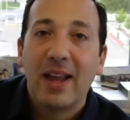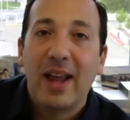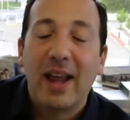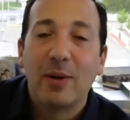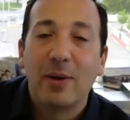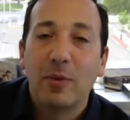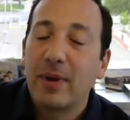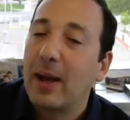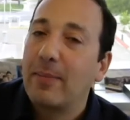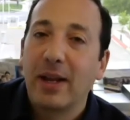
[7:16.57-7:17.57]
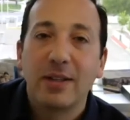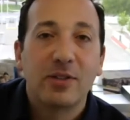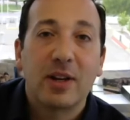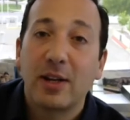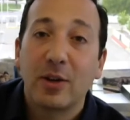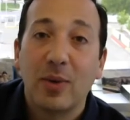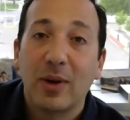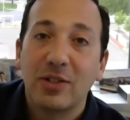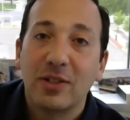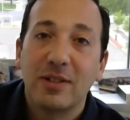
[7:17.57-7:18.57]
And we'll be happy to answer any of your
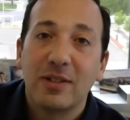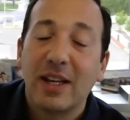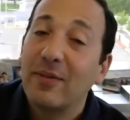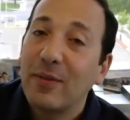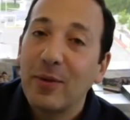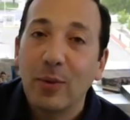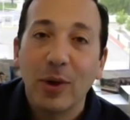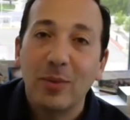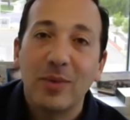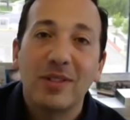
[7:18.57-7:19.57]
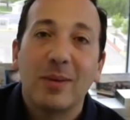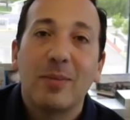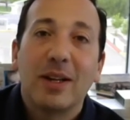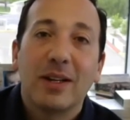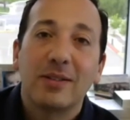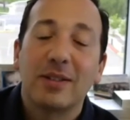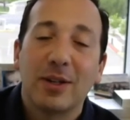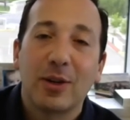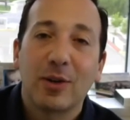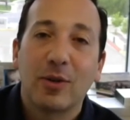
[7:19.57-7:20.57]
questions. Even if you're working with somebody else,
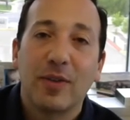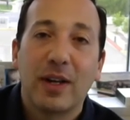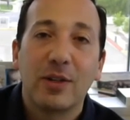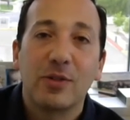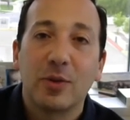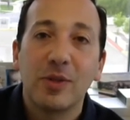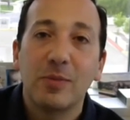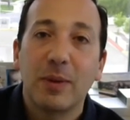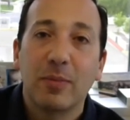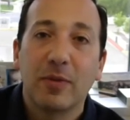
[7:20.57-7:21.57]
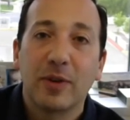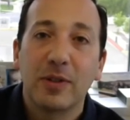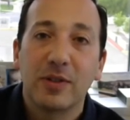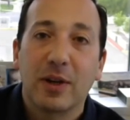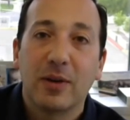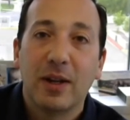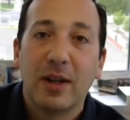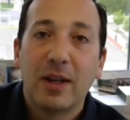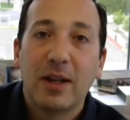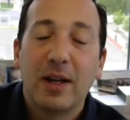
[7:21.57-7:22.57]
our core values are always people first. So
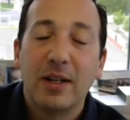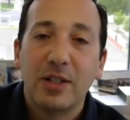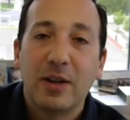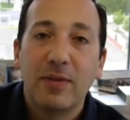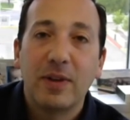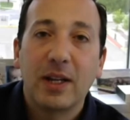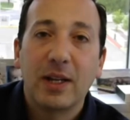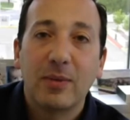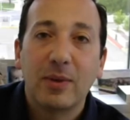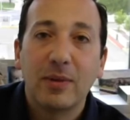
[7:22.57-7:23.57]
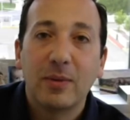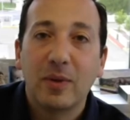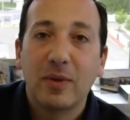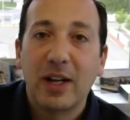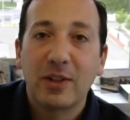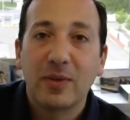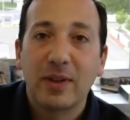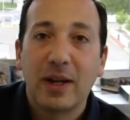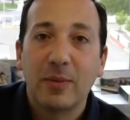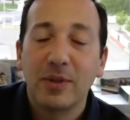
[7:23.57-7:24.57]
Jeff and Nikki will vouch for
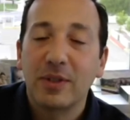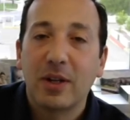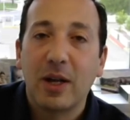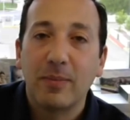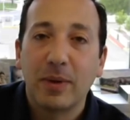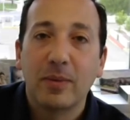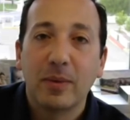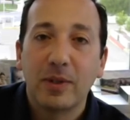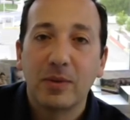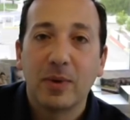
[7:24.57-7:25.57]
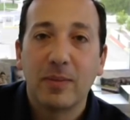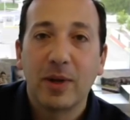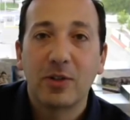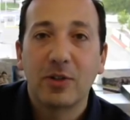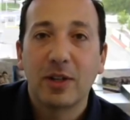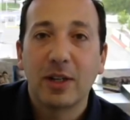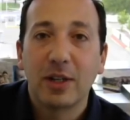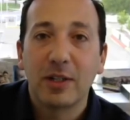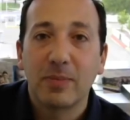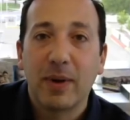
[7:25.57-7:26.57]
that. We'll still help you. We just want to make sure you're in a
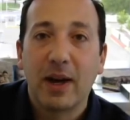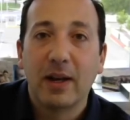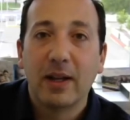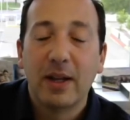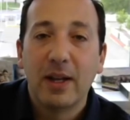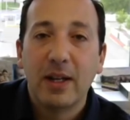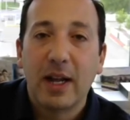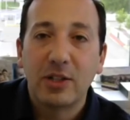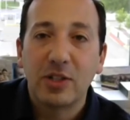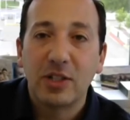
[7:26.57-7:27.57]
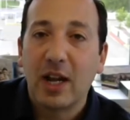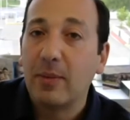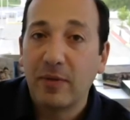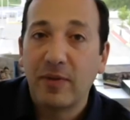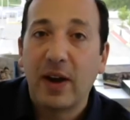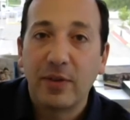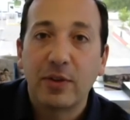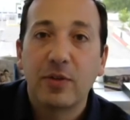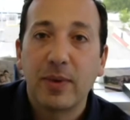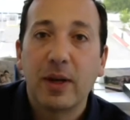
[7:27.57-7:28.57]
good spot, not just now, but 5
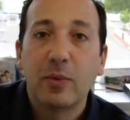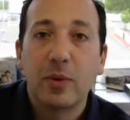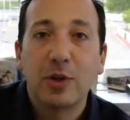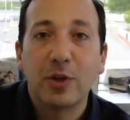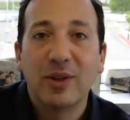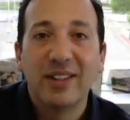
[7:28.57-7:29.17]
years from now and what you're doing.